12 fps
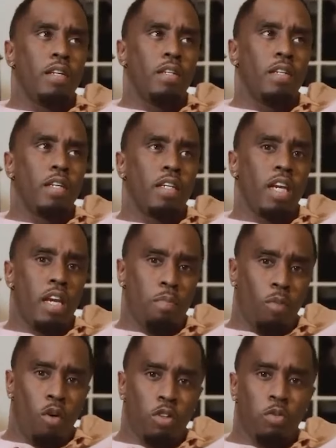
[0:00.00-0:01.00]
to the drama
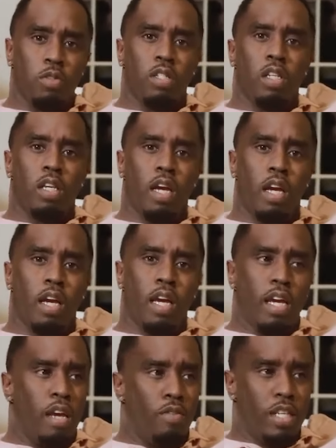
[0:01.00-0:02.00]
is the buzz around
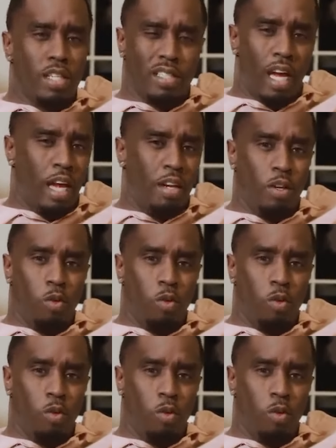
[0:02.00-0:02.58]
Diddy's children,